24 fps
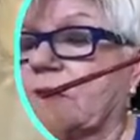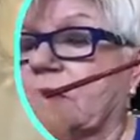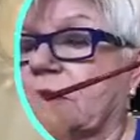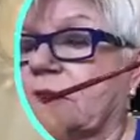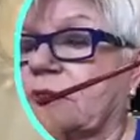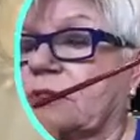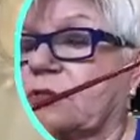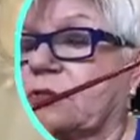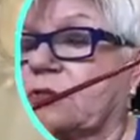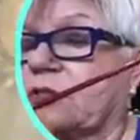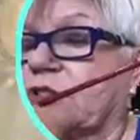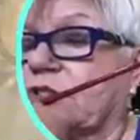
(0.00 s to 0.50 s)

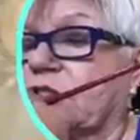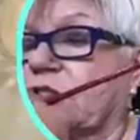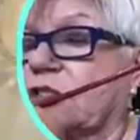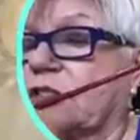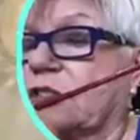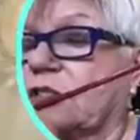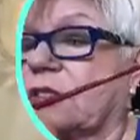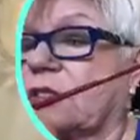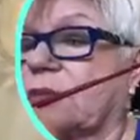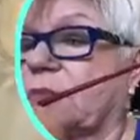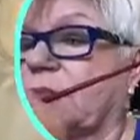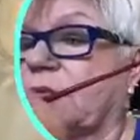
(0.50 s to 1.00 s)
So it's just
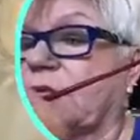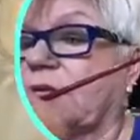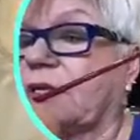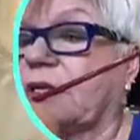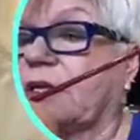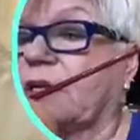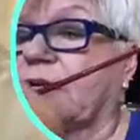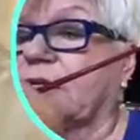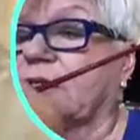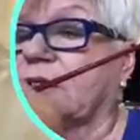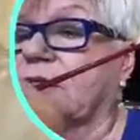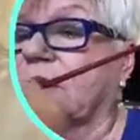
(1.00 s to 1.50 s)
going to be
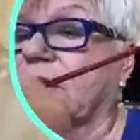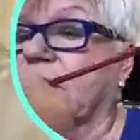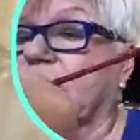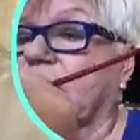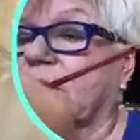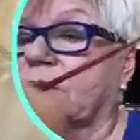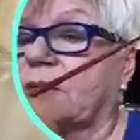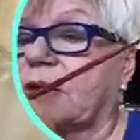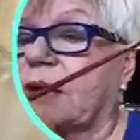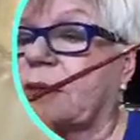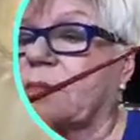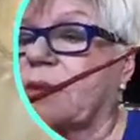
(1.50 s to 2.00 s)
a
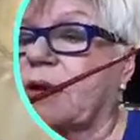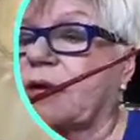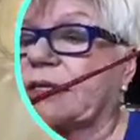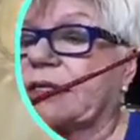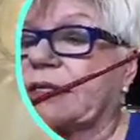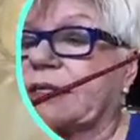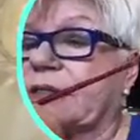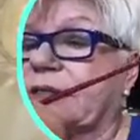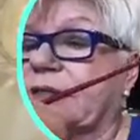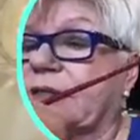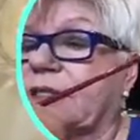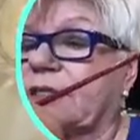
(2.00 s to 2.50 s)
little, I might
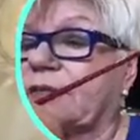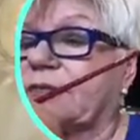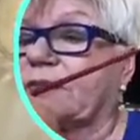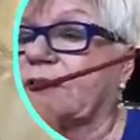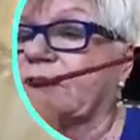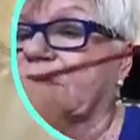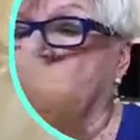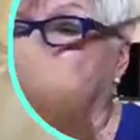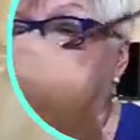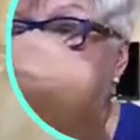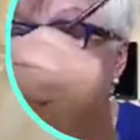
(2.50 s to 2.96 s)
even go